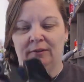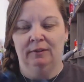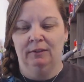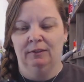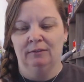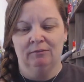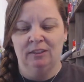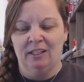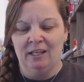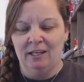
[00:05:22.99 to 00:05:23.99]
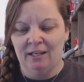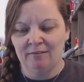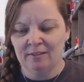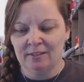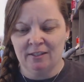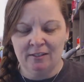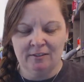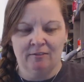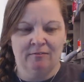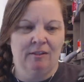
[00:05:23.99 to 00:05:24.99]
I haven't
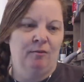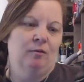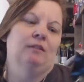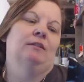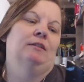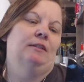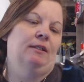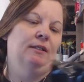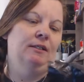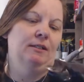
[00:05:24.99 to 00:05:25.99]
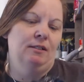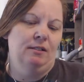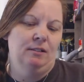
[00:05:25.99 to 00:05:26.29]
got a rare one today.